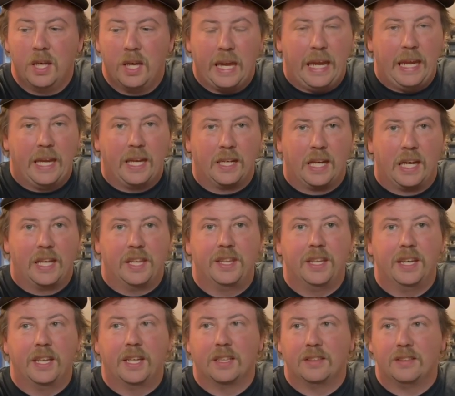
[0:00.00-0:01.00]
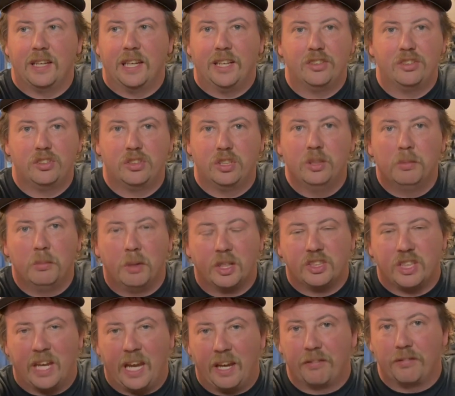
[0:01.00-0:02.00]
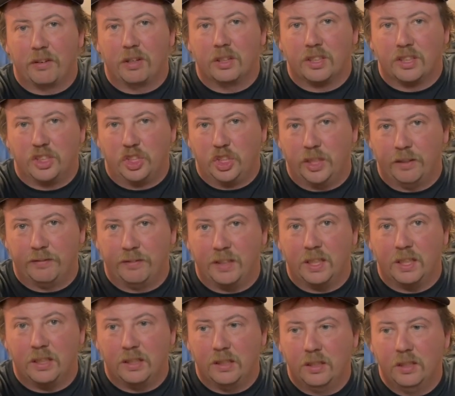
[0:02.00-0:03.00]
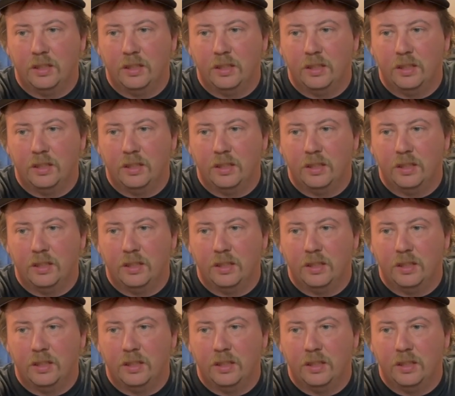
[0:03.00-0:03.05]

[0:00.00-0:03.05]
and I think it takes too much effort to shift it.